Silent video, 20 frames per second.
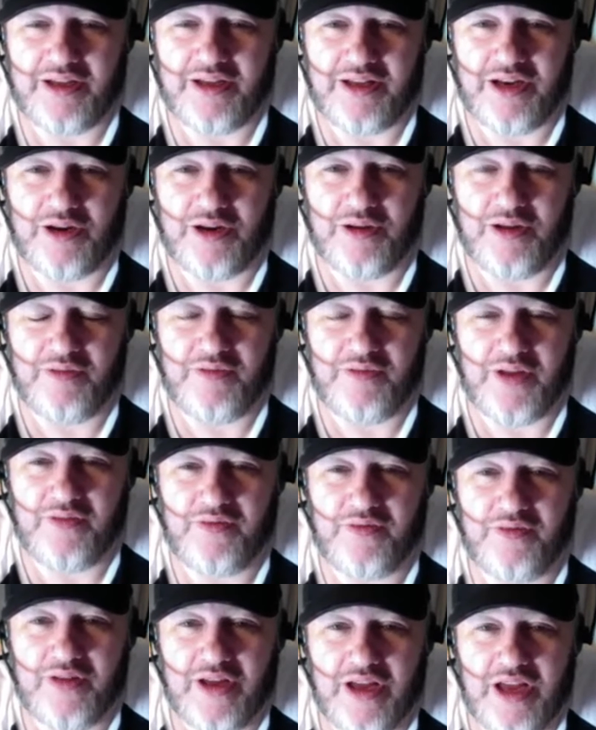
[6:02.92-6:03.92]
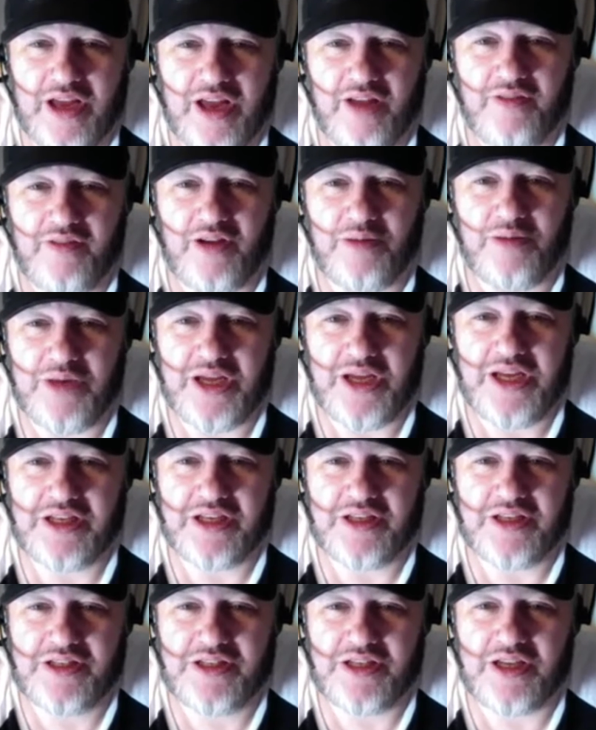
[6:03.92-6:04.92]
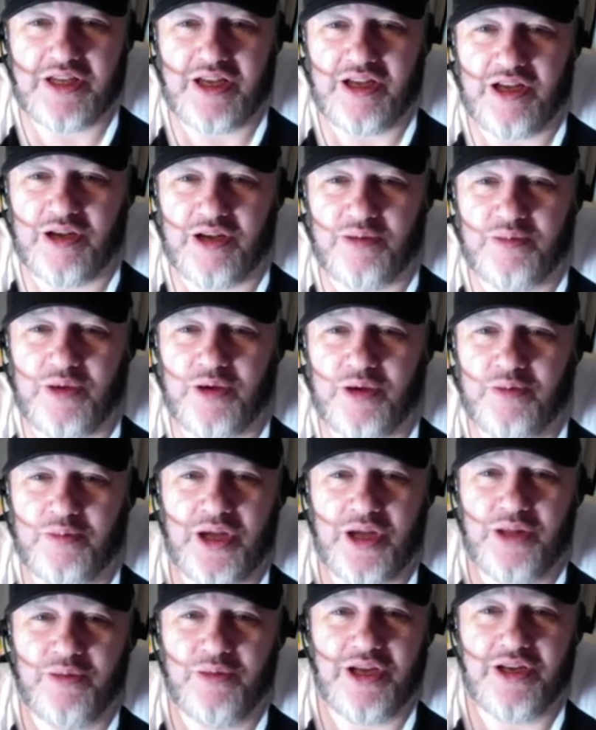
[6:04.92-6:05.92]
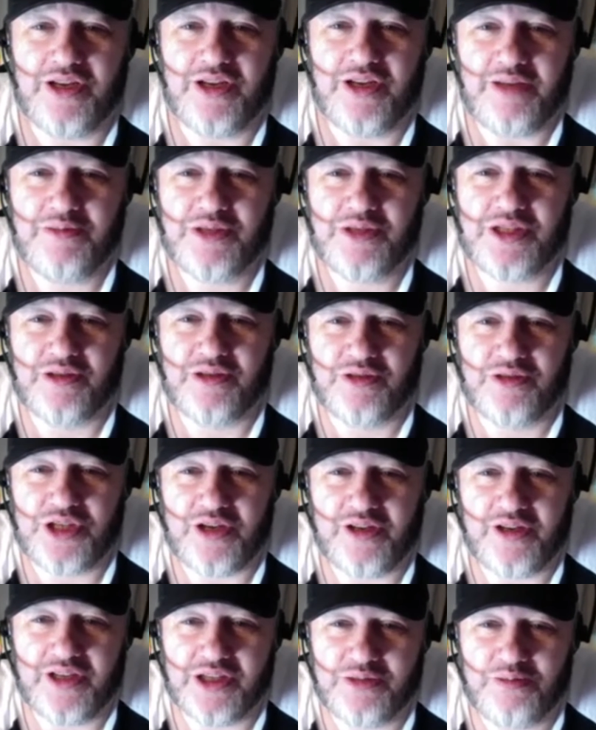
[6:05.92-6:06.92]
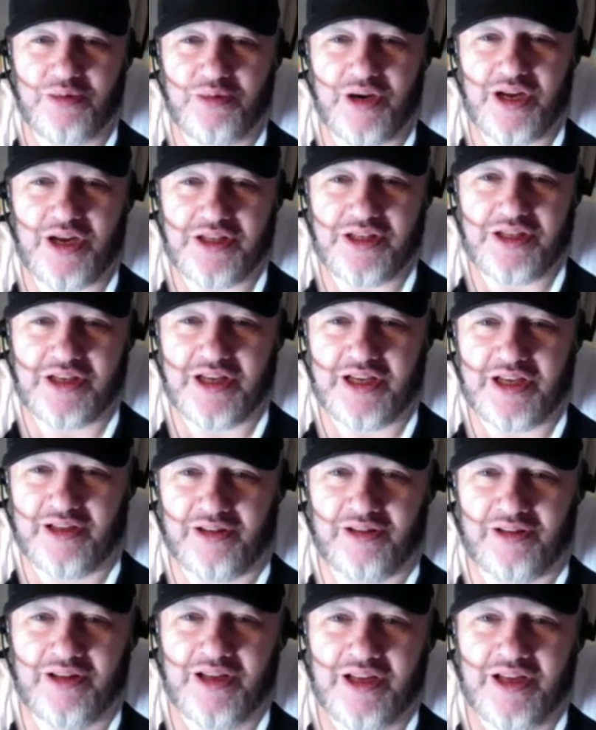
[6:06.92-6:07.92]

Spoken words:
You know, if I'm needed to help. Oh, by the way, your name's still showing as Brandon Hill,